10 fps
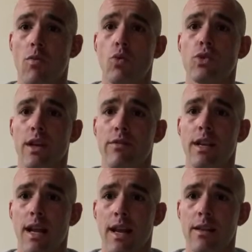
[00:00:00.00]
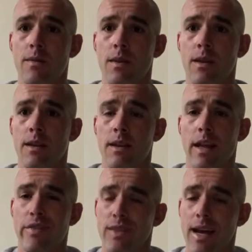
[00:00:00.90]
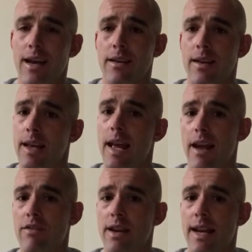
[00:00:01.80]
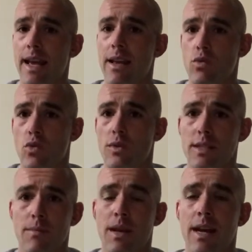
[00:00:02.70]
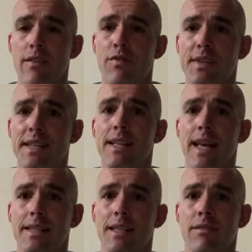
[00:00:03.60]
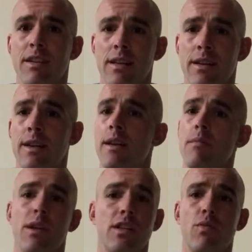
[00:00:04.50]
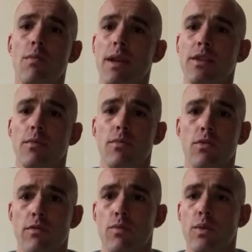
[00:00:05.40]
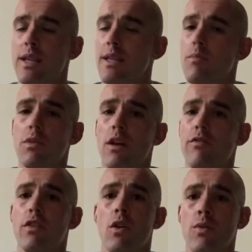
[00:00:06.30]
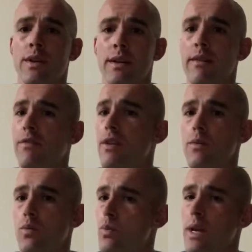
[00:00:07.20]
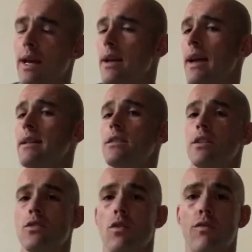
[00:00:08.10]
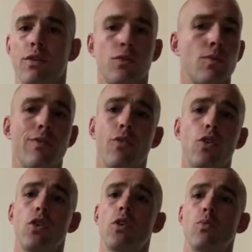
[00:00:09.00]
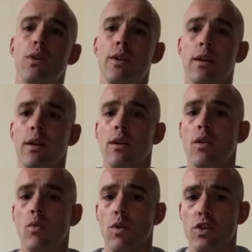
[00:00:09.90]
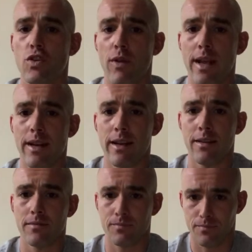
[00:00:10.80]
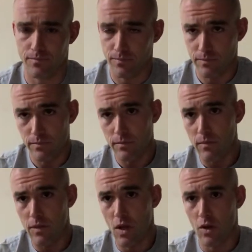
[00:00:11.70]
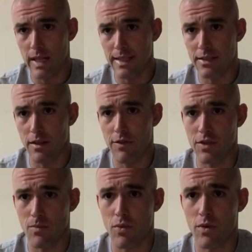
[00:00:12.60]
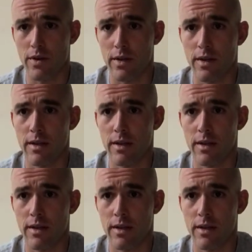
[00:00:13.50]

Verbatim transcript: almost every day, if not every day, doing some kind of physical activity because we're meant to move. We need the blood flowing. It, it hits the endorphins. We feel good when we're training. All that stuff is important.